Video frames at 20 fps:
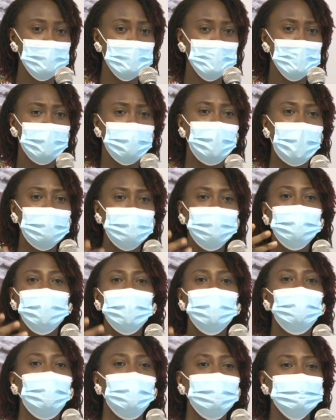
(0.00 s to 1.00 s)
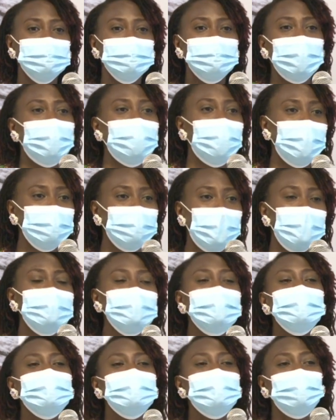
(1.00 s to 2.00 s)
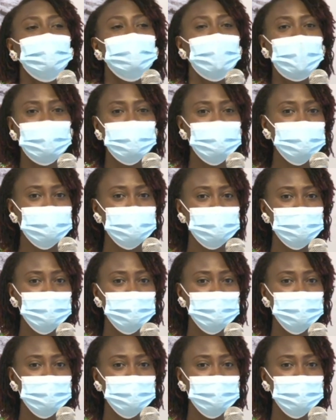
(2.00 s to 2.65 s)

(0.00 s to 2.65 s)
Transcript: But because they have an easy fix,